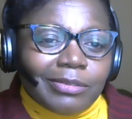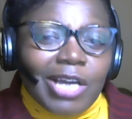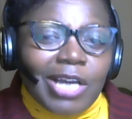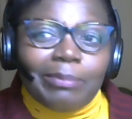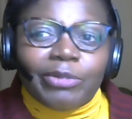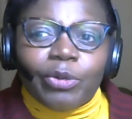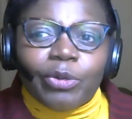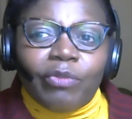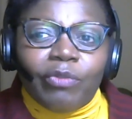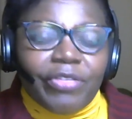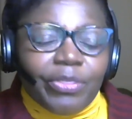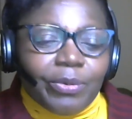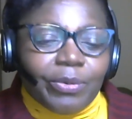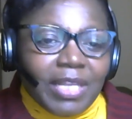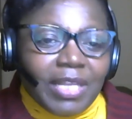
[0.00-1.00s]
topped over
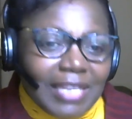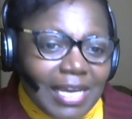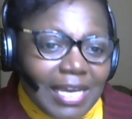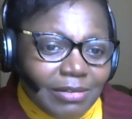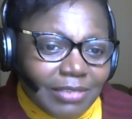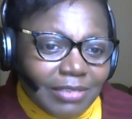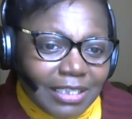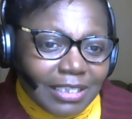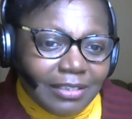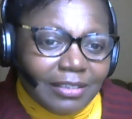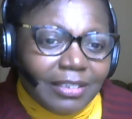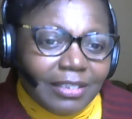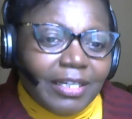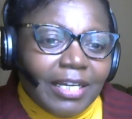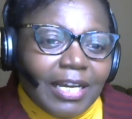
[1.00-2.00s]
30,000
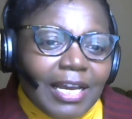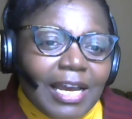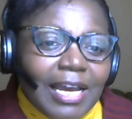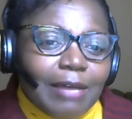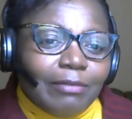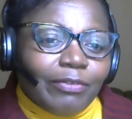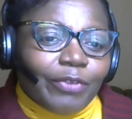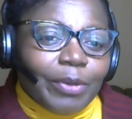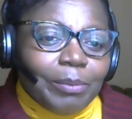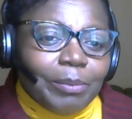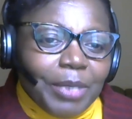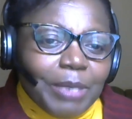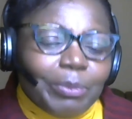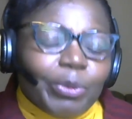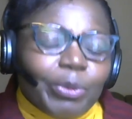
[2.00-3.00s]
from
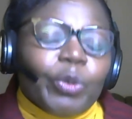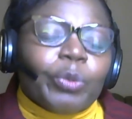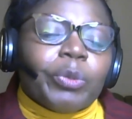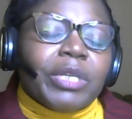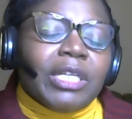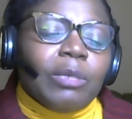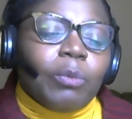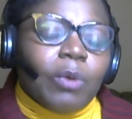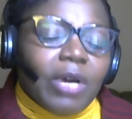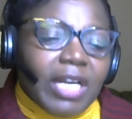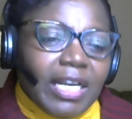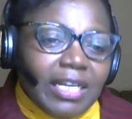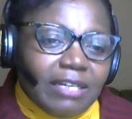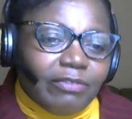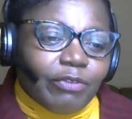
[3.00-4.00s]
people who really
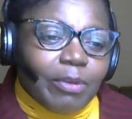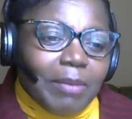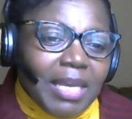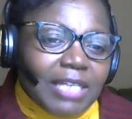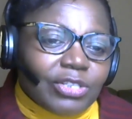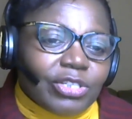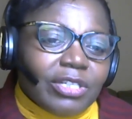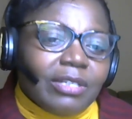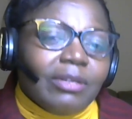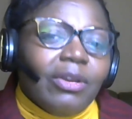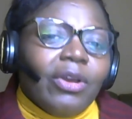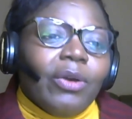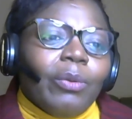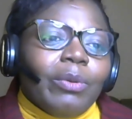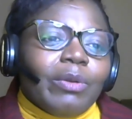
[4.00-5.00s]
wanted information. Yeah.
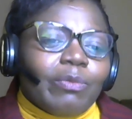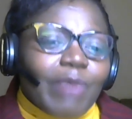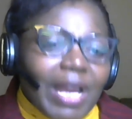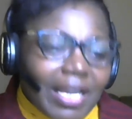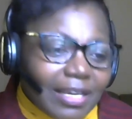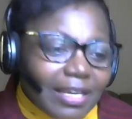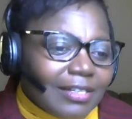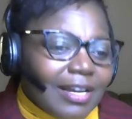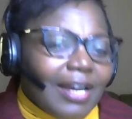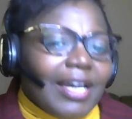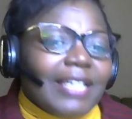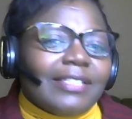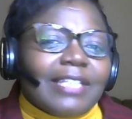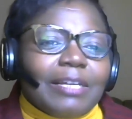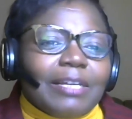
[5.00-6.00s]
We
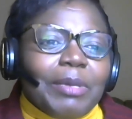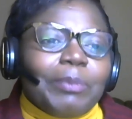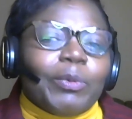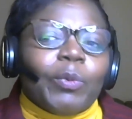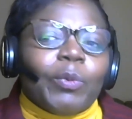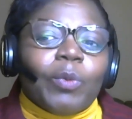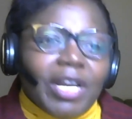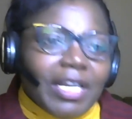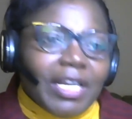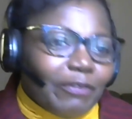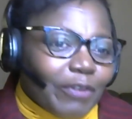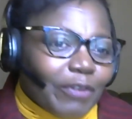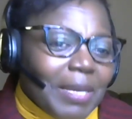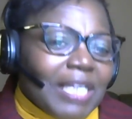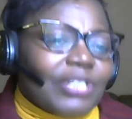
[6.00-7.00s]
recognize that people want
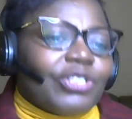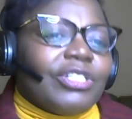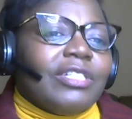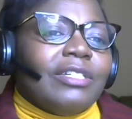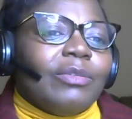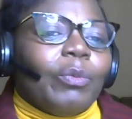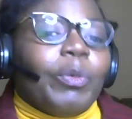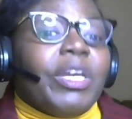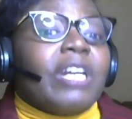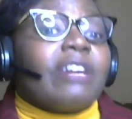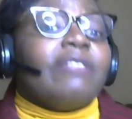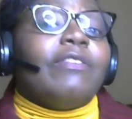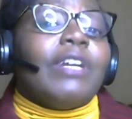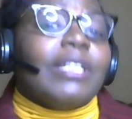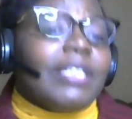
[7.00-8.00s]
information. We
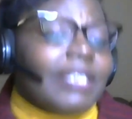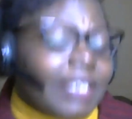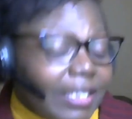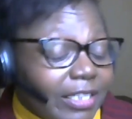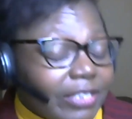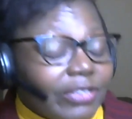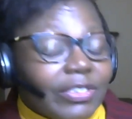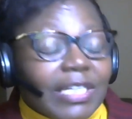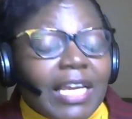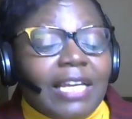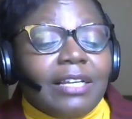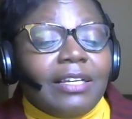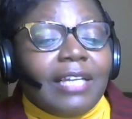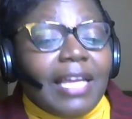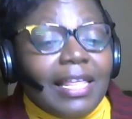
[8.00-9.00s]
are volunteers,
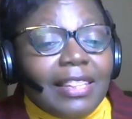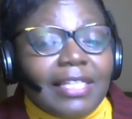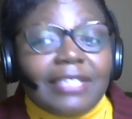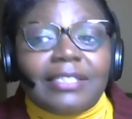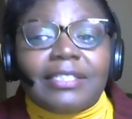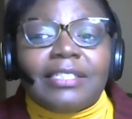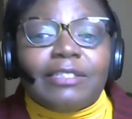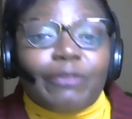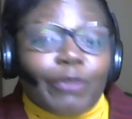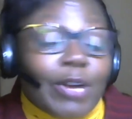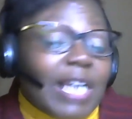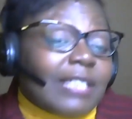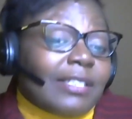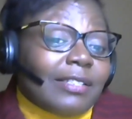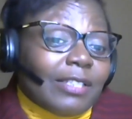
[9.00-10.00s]
and this is for
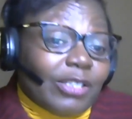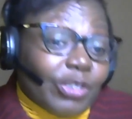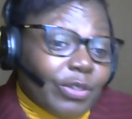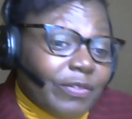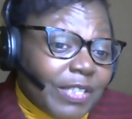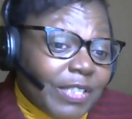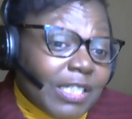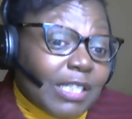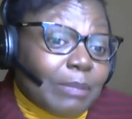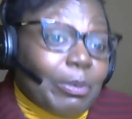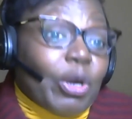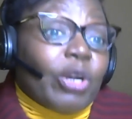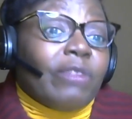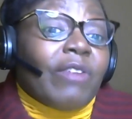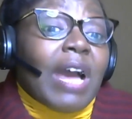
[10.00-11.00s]
us as a service, as
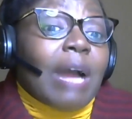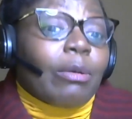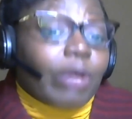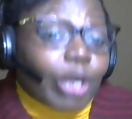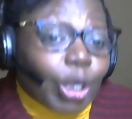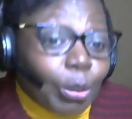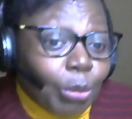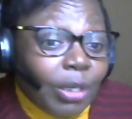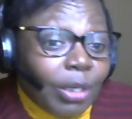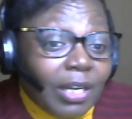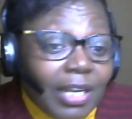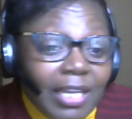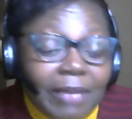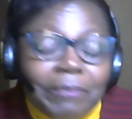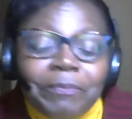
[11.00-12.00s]
part of our
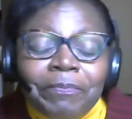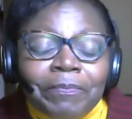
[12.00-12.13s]
community.